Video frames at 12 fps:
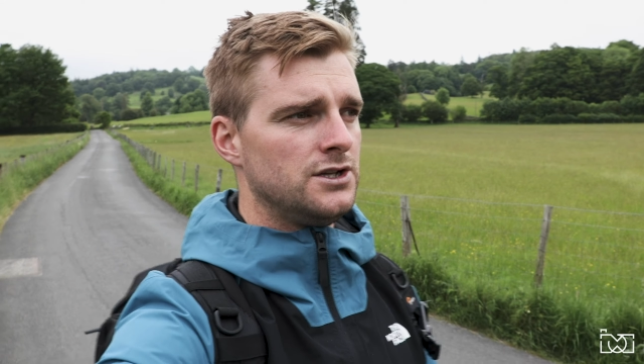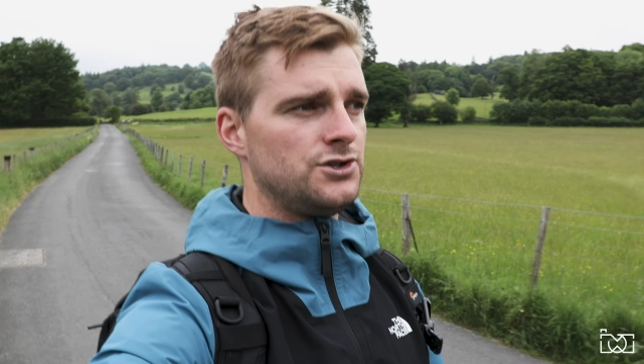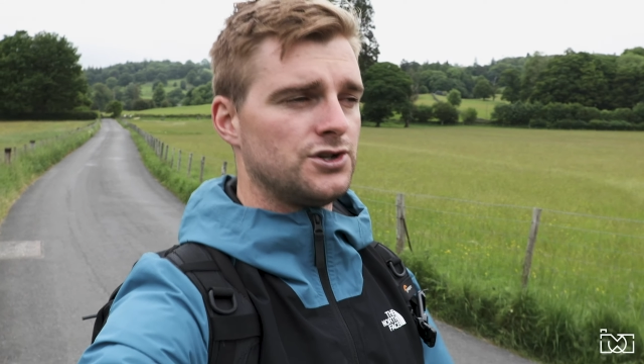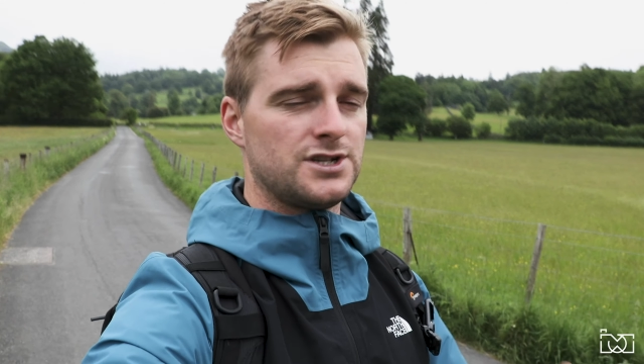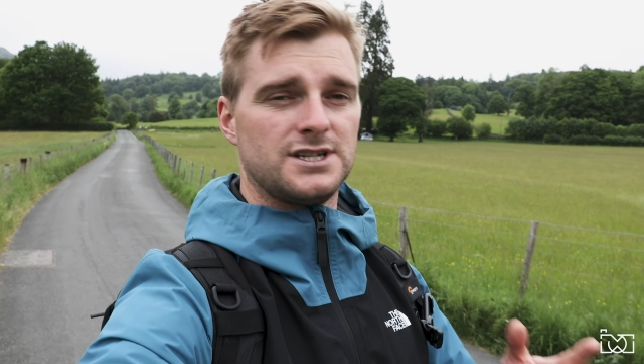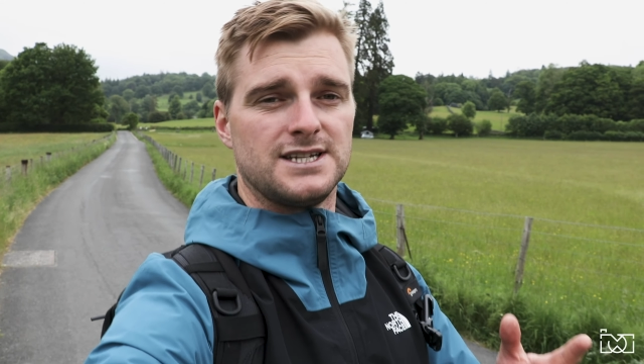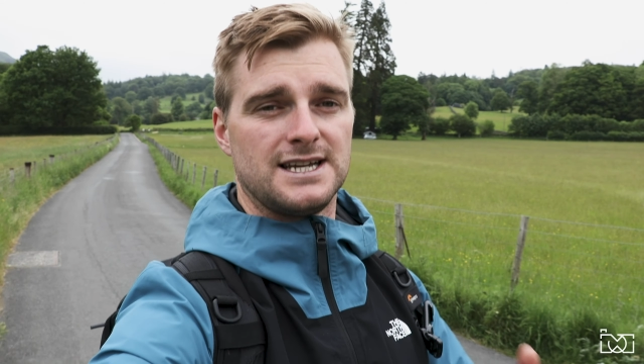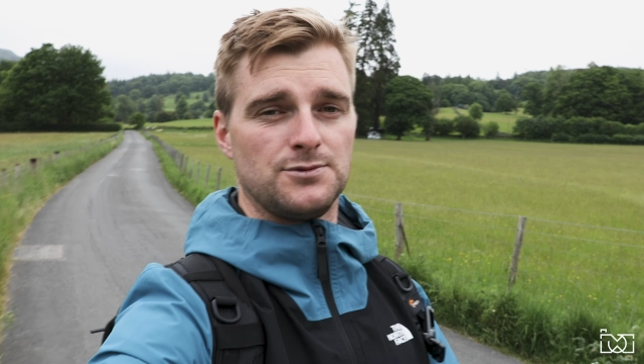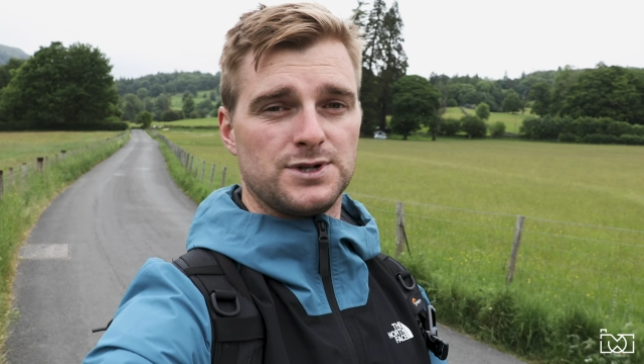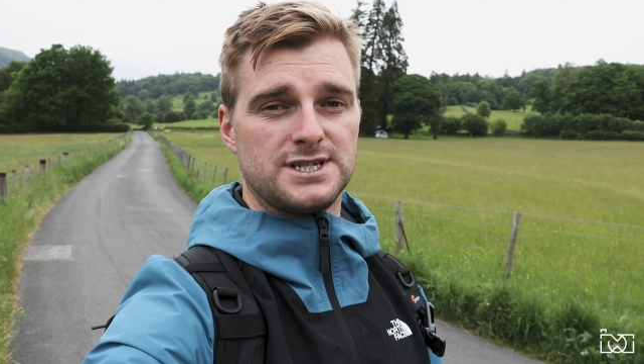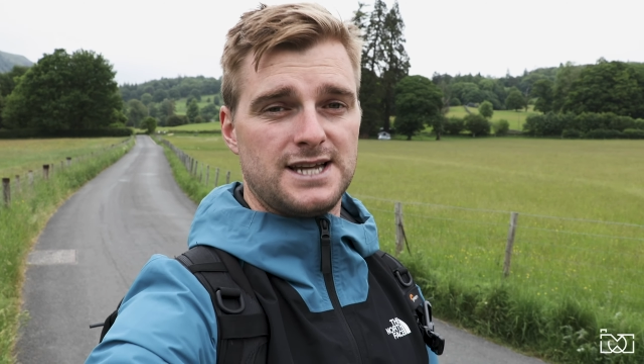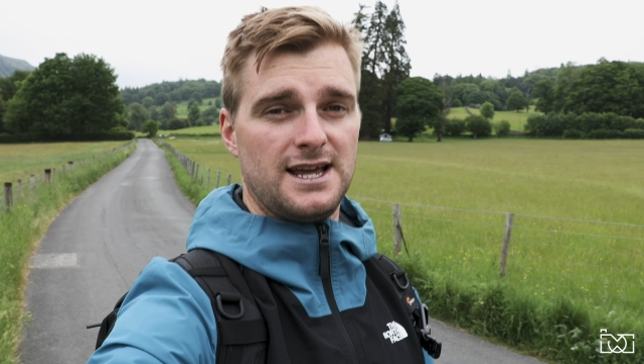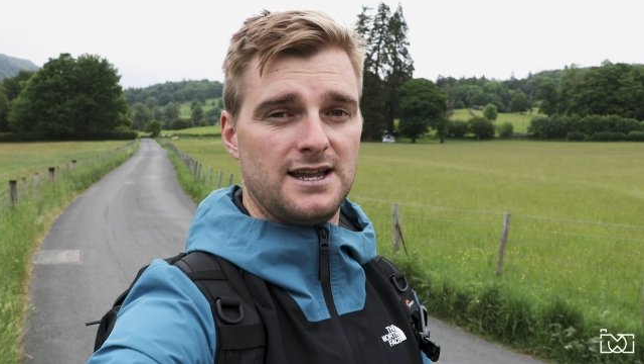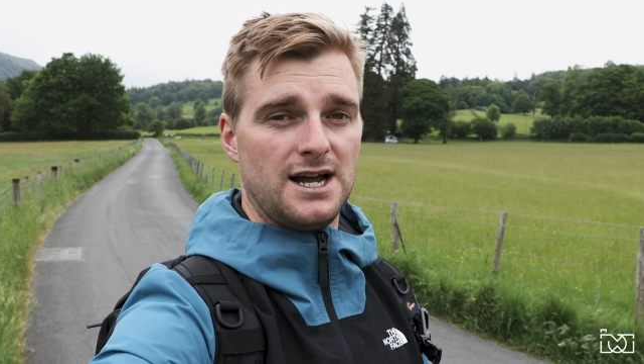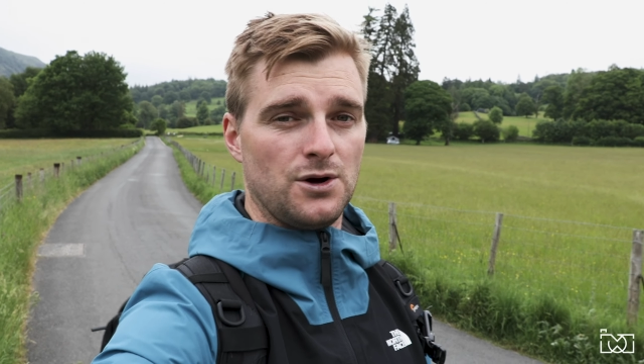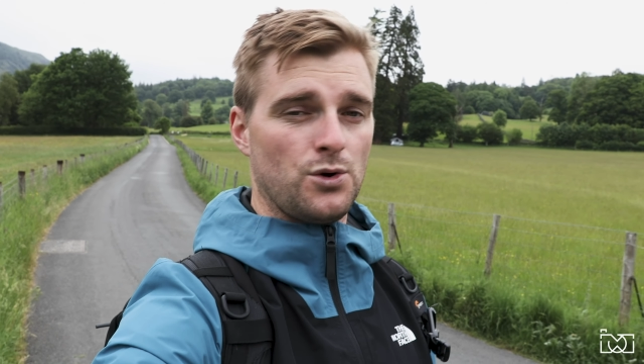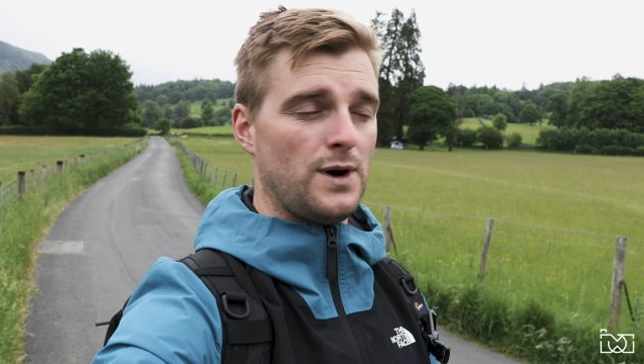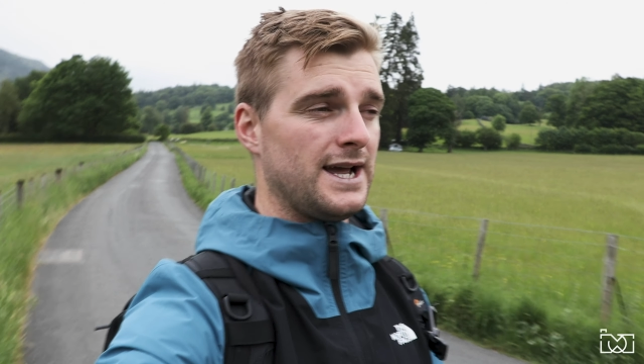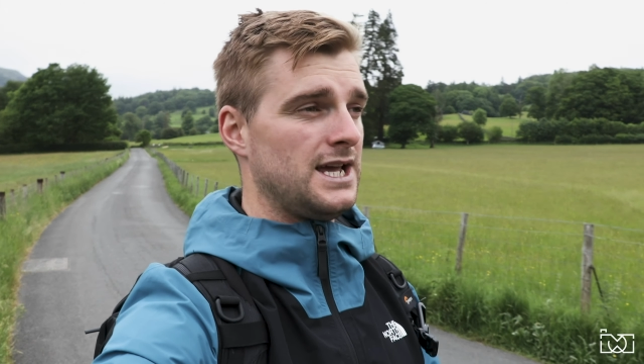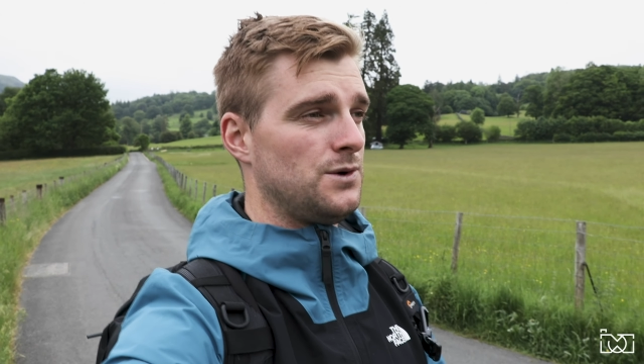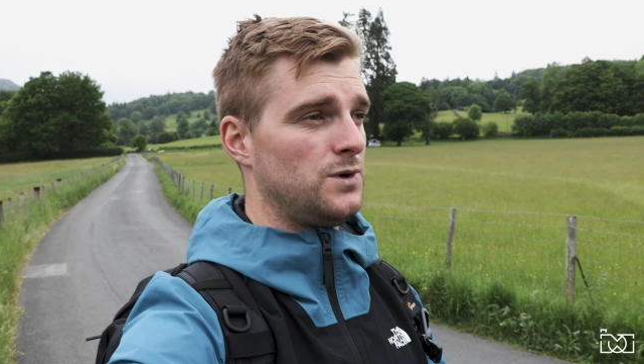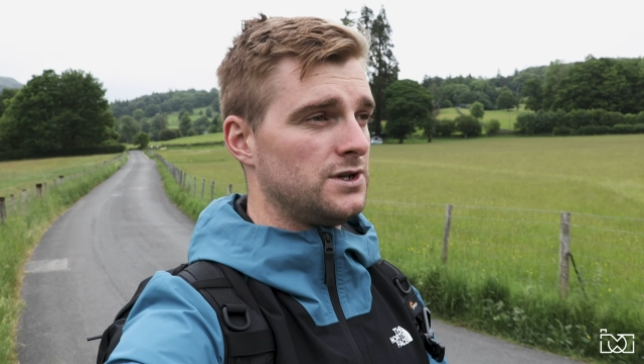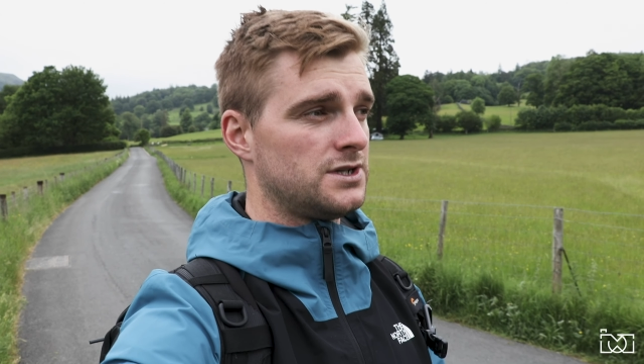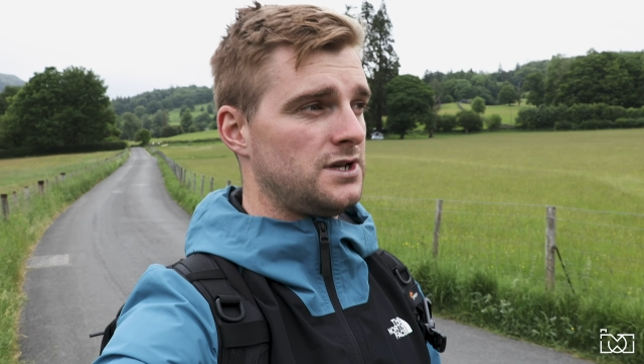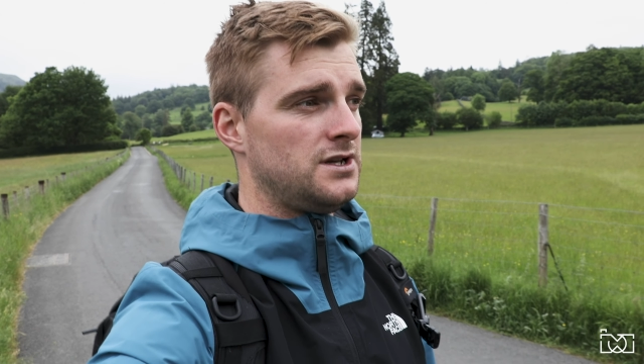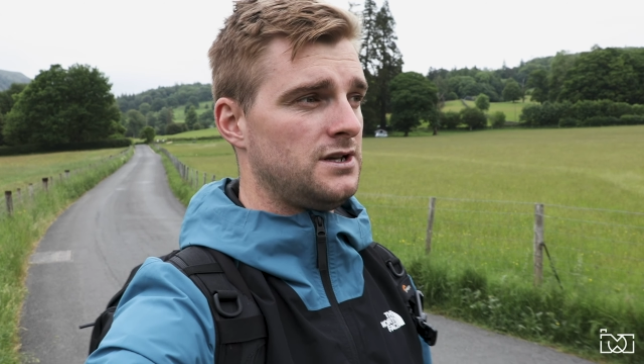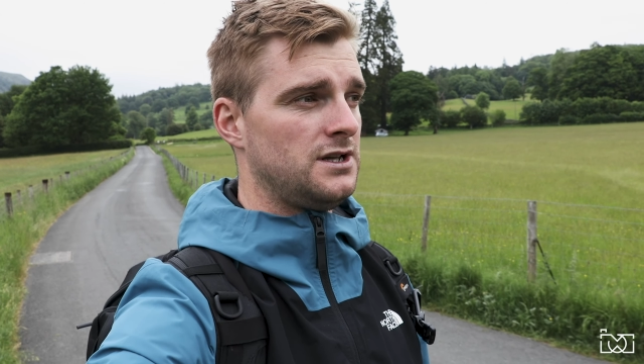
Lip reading: just as I was saying how quiet it was,